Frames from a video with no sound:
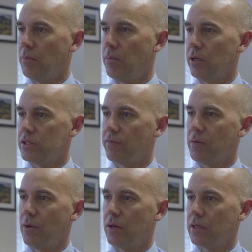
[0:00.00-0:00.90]
parts of the
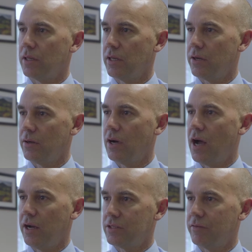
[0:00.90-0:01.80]
market that are
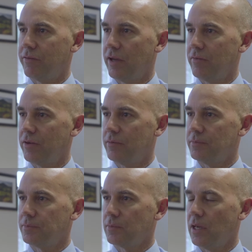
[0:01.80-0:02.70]
out of favor.
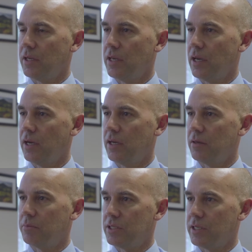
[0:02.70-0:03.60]
And here
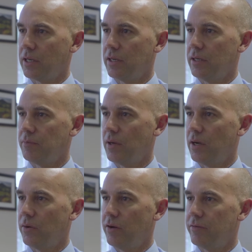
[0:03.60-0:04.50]
in particular, I
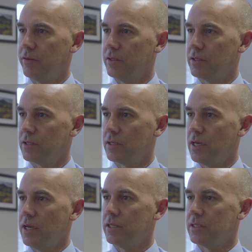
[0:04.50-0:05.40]
reference
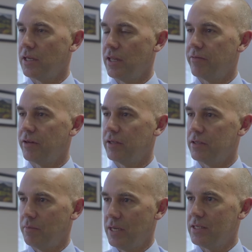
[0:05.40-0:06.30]
South African
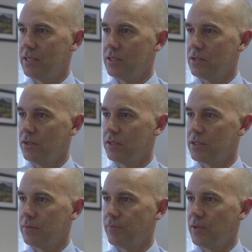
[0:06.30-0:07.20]
domestic
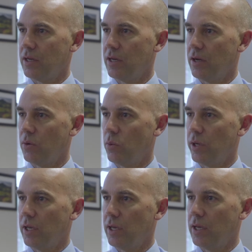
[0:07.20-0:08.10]
stocks, uh,
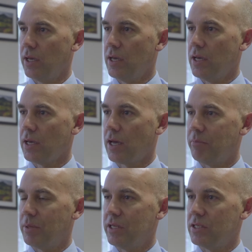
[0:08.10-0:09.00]
where
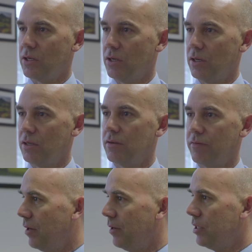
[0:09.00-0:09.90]
companies are
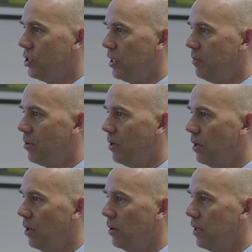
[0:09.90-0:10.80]
very cheap on
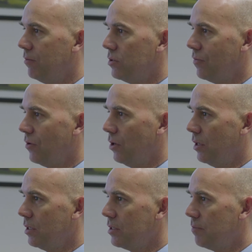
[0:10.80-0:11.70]
low levels of
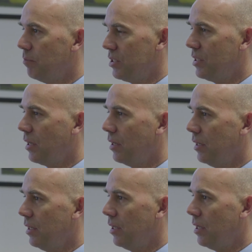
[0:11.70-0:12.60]
earnings,
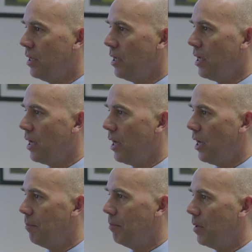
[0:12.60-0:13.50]
particularly
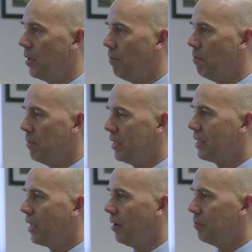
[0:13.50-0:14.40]
um,
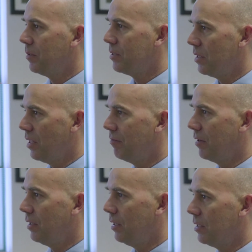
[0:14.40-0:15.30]
mid-cap South
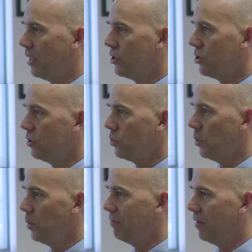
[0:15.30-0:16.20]
African industrials,
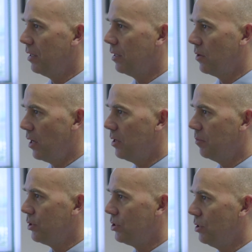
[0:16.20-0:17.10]
where we're finding great
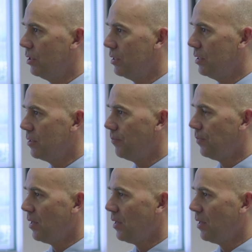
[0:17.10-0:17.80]
opportunities.